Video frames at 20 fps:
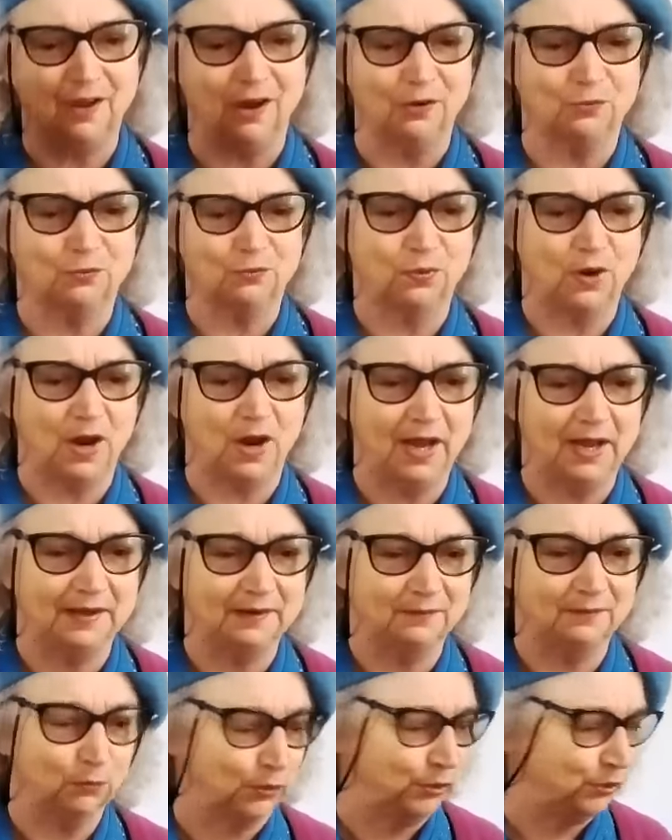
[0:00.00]
All
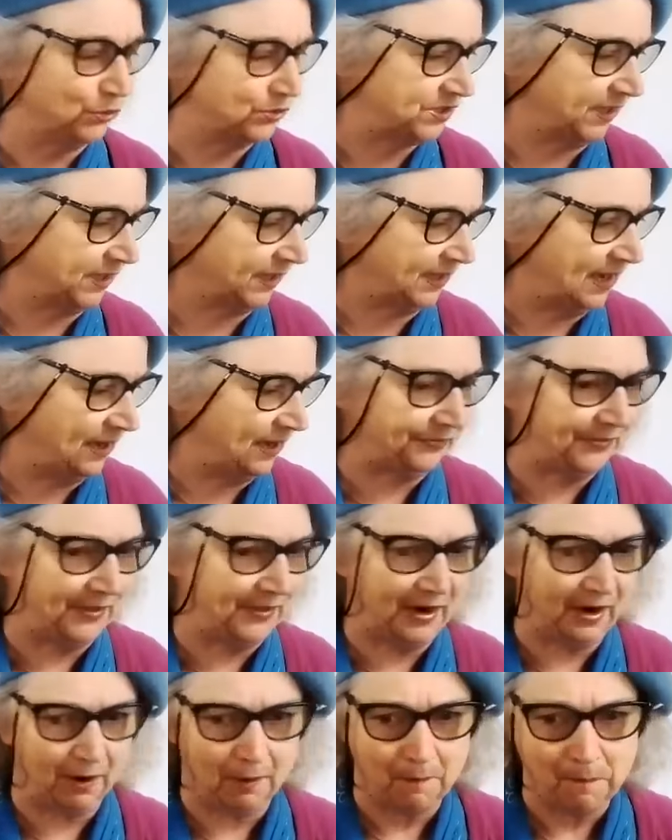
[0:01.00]
right. Were you singing out
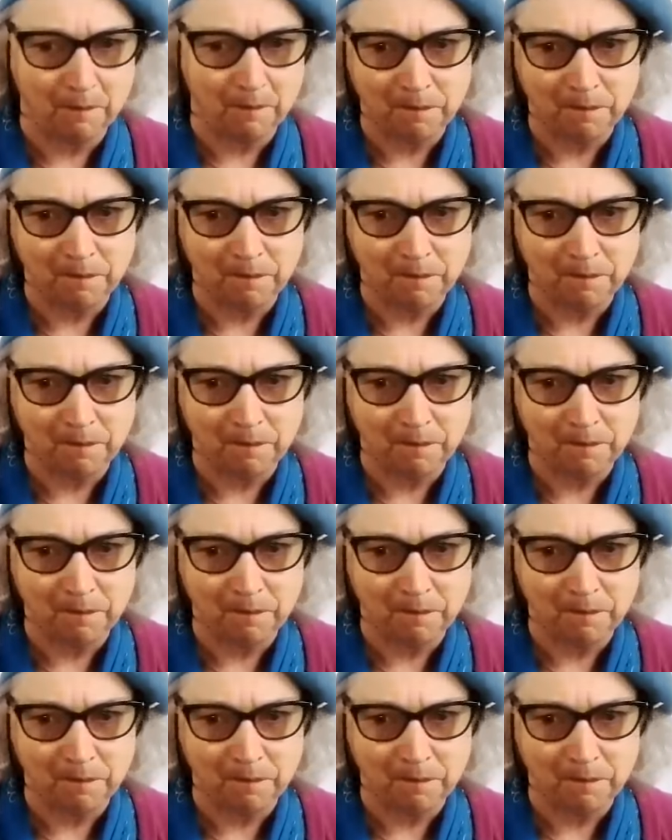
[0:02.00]
there?